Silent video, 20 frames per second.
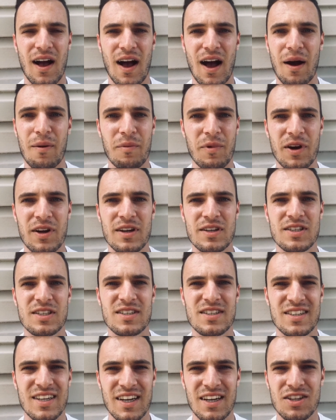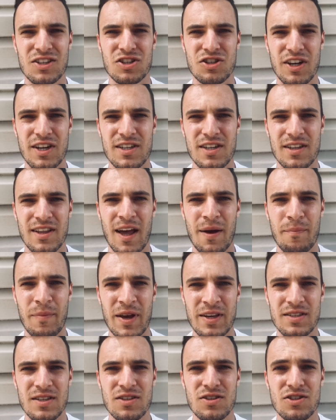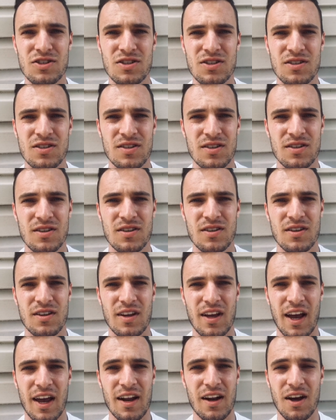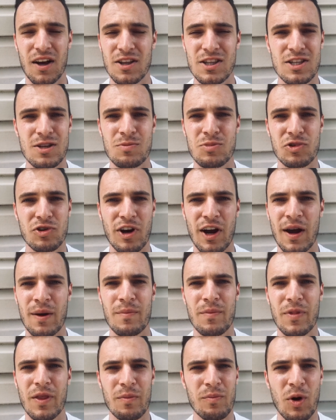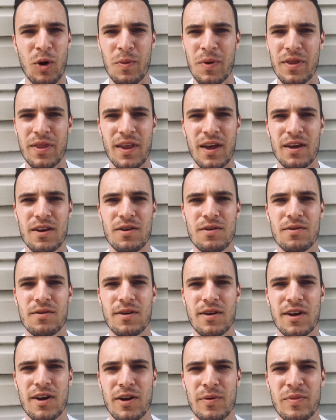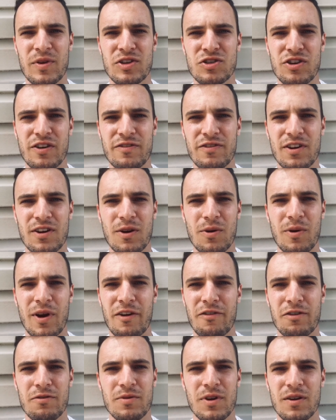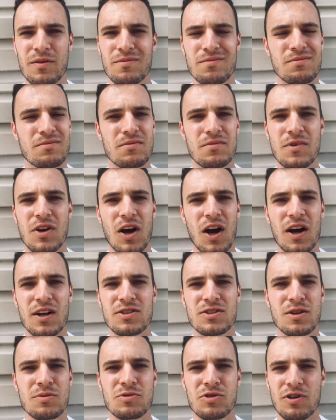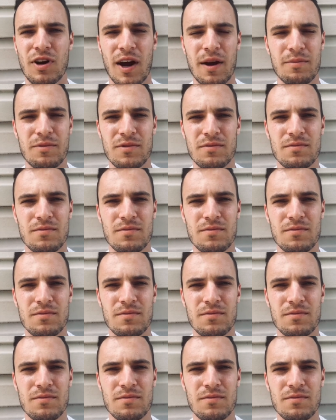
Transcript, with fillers: I'm going to stick straight to that message. And unsubscribe the moment that you hear me drifting away from it. Unsubscribe.